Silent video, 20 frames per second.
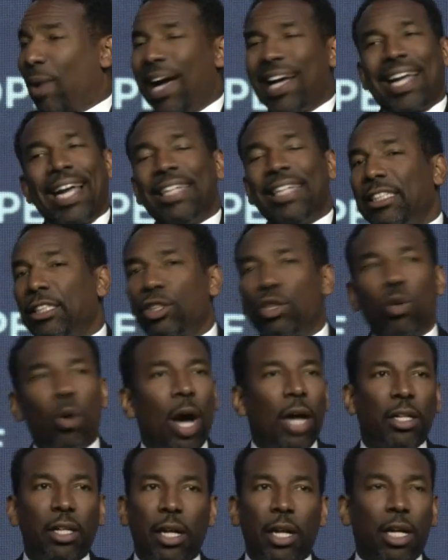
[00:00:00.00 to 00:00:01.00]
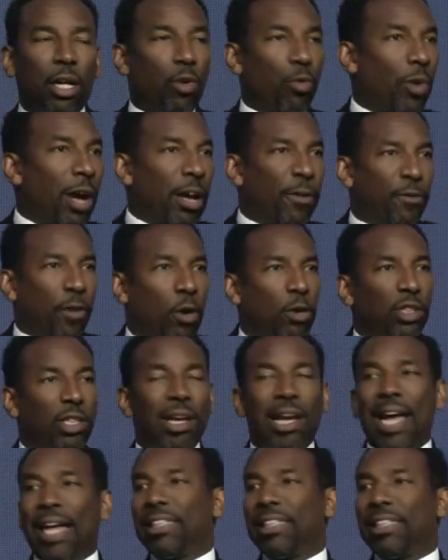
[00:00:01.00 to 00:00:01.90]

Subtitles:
I just go out there and correct folks